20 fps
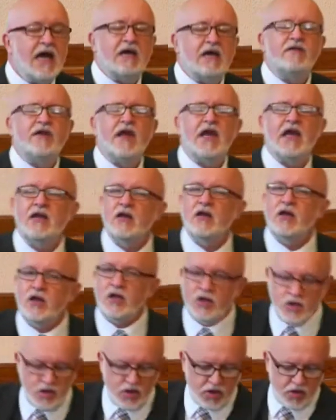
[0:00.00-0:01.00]
then
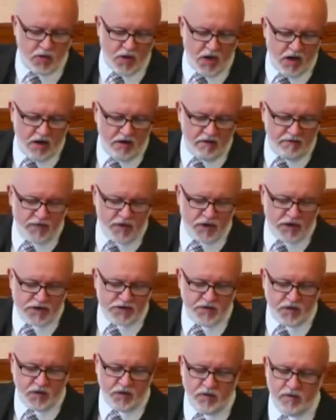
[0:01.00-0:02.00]
here you are, verse
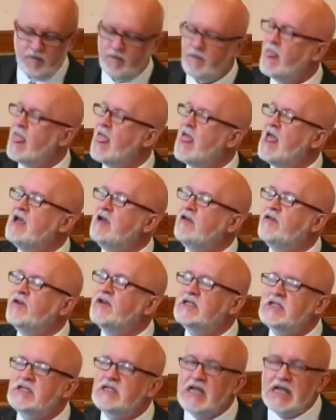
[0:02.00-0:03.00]
4. For
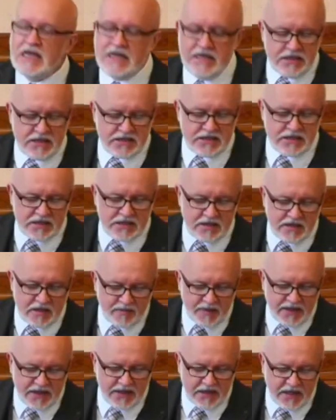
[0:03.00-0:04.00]
since the
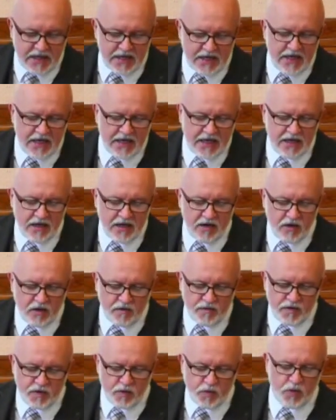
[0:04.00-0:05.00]
beginning of
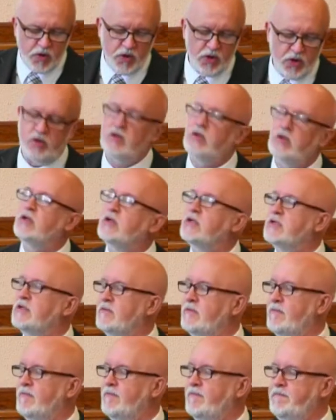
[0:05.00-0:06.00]
the world,
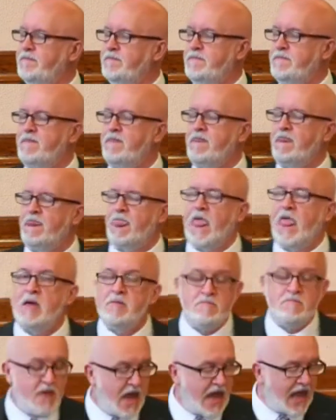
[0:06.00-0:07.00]

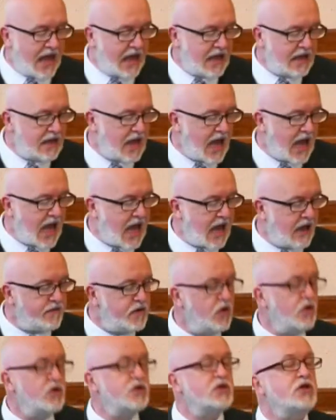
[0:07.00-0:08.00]
men have
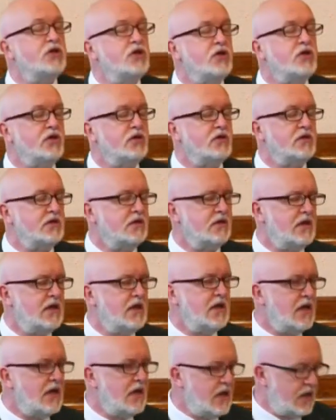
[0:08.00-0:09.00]
not heard,
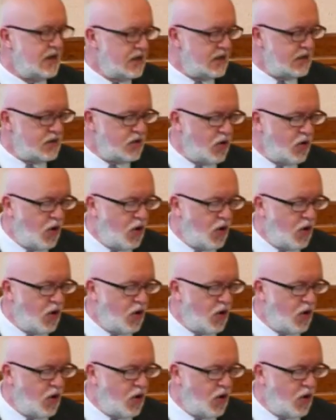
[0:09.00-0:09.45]
nor